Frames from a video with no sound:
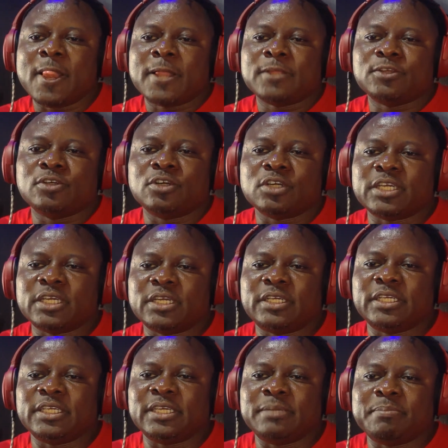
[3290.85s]

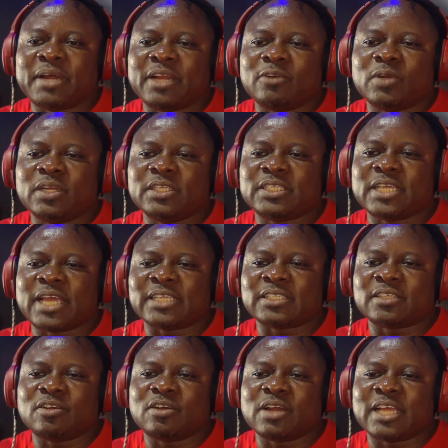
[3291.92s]
Yorokiri Emmanuel, he say as
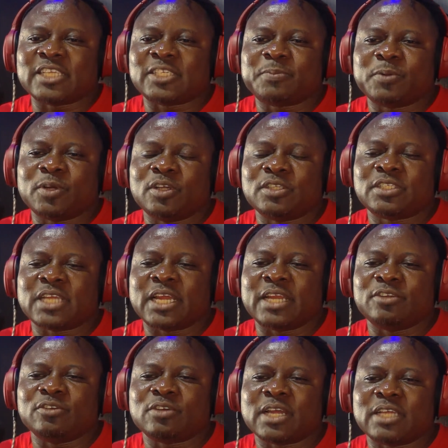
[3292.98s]
long as Spurs and
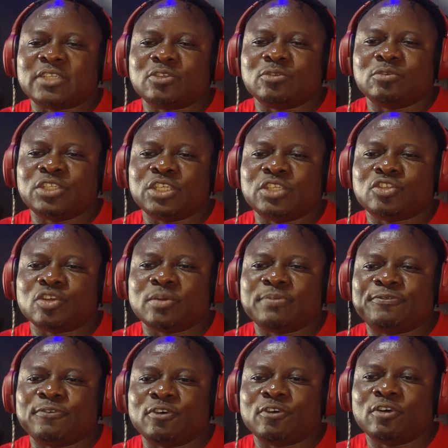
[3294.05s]
Newcastle did top
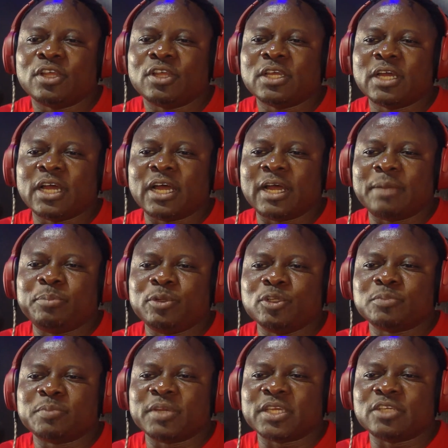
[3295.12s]
four,
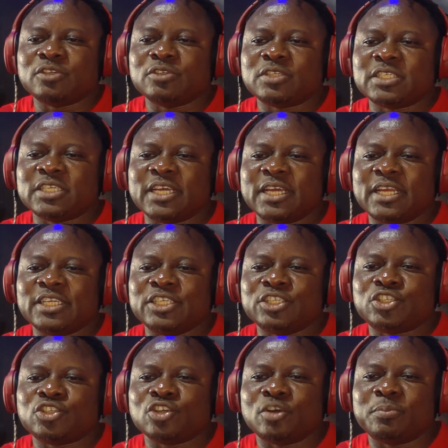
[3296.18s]
Blues making UCL is
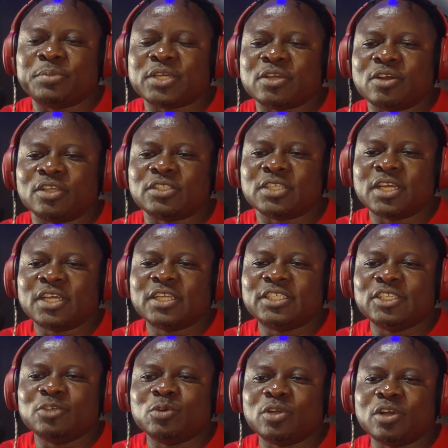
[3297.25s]
sure because
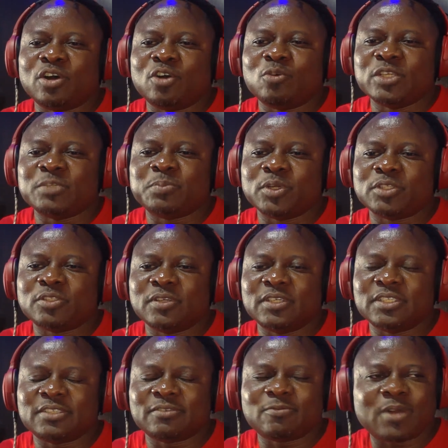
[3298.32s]
they would always bottle
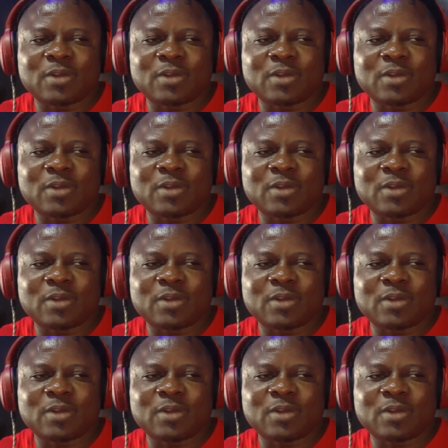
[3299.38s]
it.